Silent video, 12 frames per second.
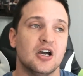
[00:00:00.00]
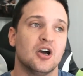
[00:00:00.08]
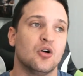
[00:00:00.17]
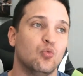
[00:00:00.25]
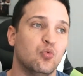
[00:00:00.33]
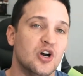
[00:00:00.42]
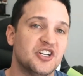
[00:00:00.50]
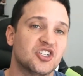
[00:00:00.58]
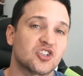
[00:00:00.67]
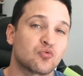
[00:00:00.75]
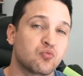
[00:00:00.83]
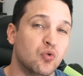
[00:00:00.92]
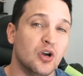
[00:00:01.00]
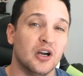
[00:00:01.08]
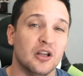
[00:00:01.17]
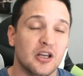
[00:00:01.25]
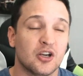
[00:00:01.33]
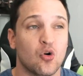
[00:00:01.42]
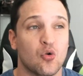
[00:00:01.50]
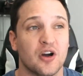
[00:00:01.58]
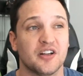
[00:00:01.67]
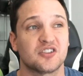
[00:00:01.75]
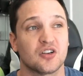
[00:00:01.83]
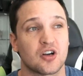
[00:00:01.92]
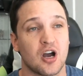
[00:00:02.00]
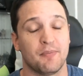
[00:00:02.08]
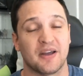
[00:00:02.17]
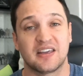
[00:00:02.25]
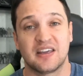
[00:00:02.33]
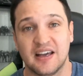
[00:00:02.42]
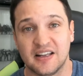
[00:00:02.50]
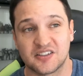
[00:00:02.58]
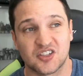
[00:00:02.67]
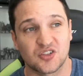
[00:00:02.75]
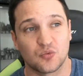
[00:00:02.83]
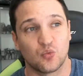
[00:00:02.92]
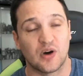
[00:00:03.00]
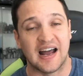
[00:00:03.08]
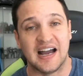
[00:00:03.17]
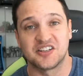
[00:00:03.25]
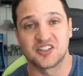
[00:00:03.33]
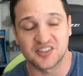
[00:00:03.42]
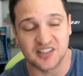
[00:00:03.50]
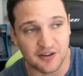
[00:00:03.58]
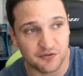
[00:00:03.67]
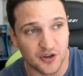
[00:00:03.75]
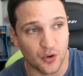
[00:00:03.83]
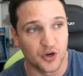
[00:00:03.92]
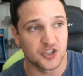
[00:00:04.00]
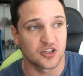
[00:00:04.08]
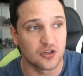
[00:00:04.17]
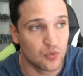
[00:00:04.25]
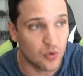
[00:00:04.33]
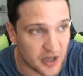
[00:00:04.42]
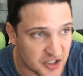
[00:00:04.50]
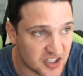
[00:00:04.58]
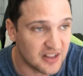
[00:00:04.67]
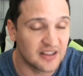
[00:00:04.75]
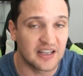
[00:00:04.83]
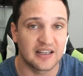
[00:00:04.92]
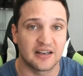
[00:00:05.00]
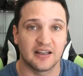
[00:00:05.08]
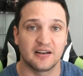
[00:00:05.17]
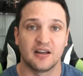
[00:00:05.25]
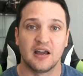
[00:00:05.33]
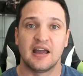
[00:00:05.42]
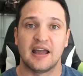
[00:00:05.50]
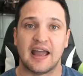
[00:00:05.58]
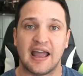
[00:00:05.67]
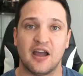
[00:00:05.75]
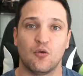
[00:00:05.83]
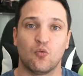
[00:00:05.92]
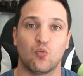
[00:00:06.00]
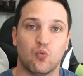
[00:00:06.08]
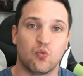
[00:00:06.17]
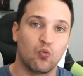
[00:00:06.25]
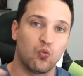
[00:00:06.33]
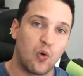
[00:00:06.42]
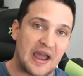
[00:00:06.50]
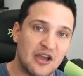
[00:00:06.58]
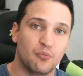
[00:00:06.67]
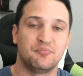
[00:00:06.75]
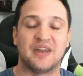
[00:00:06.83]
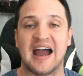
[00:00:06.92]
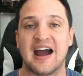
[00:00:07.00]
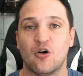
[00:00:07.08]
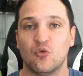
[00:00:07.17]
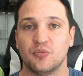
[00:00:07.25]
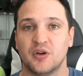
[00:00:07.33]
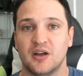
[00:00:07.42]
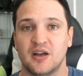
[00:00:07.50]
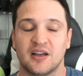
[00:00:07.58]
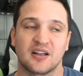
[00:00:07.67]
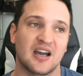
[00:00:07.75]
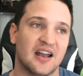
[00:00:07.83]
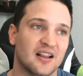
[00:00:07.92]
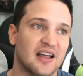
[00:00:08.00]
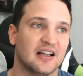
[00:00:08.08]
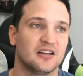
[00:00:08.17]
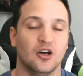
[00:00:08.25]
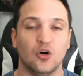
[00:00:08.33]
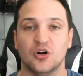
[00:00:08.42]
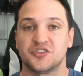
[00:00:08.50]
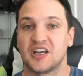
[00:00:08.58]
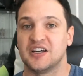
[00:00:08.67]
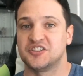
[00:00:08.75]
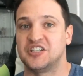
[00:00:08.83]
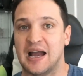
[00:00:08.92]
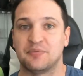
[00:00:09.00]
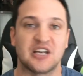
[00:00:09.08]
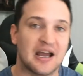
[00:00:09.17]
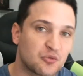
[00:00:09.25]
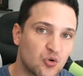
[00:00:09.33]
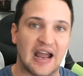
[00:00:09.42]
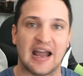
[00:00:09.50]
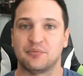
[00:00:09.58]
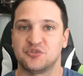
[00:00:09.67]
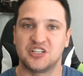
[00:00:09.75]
which is really going to come against what I just said Fury should do, where he should lean in and weigh him down. Kind of like Lewis, jab, jab, grab,